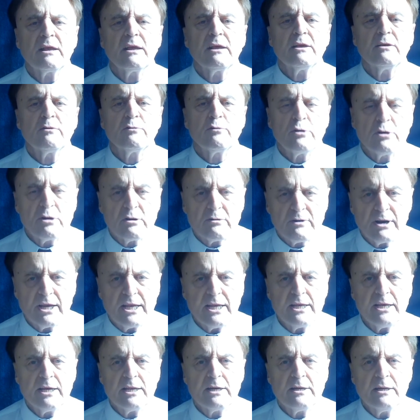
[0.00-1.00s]

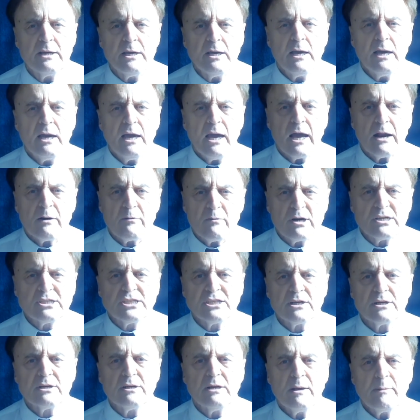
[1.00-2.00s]
Ukrainian and
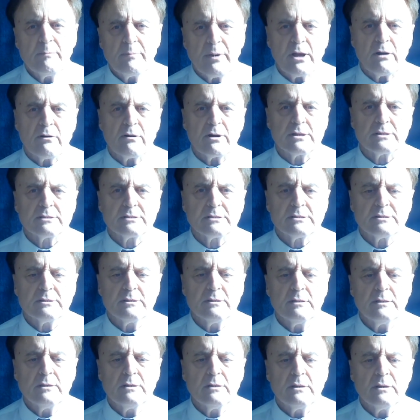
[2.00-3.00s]
Russian parents.
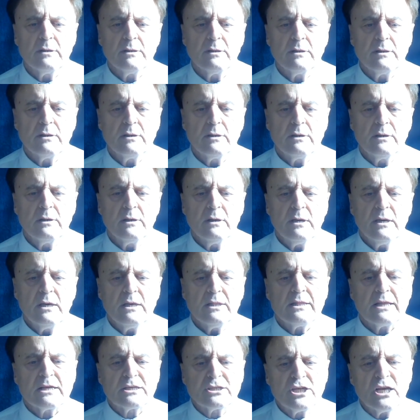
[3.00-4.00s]

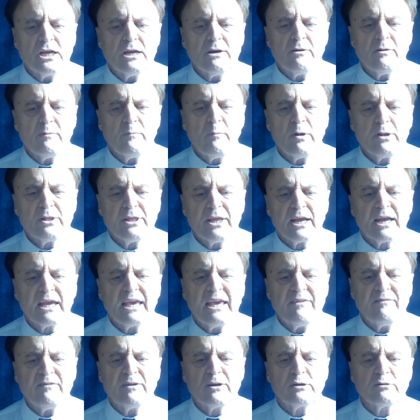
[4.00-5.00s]
The children were then
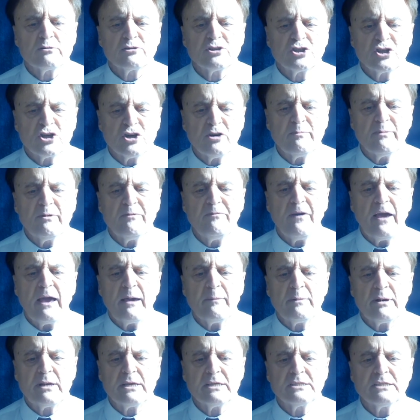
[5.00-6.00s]
given to German
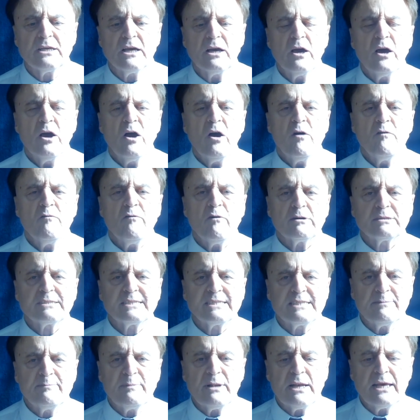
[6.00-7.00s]
families for
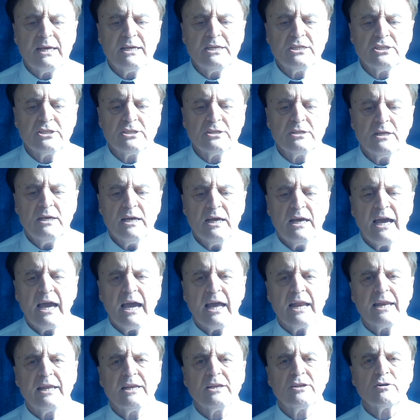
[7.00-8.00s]
assimilation and
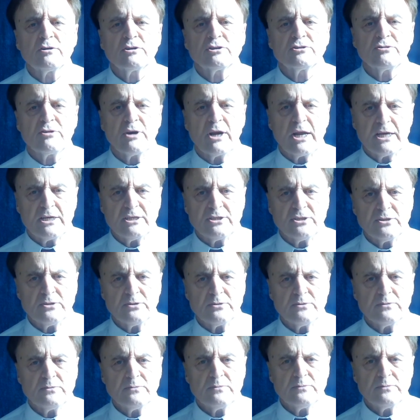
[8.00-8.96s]
indoctrination.